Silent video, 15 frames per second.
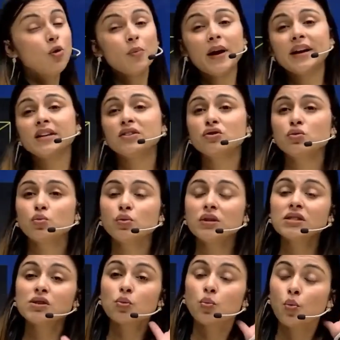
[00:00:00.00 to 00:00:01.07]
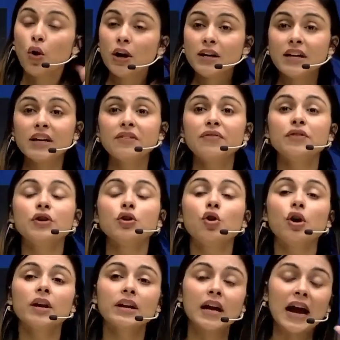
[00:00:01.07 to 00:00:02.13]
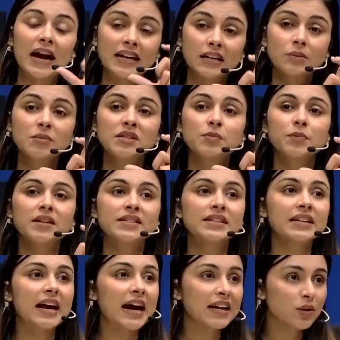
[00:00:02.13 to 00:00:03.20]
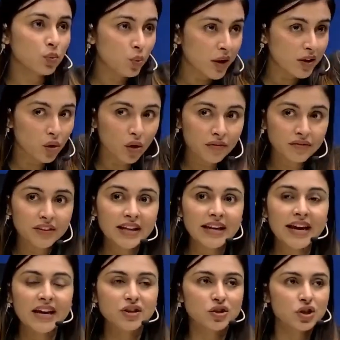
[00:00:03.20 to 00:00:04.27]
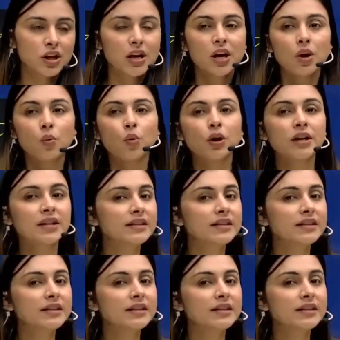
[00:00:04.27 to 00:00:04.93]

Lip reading: my dear students, what if your atom is present at one of the edge? What is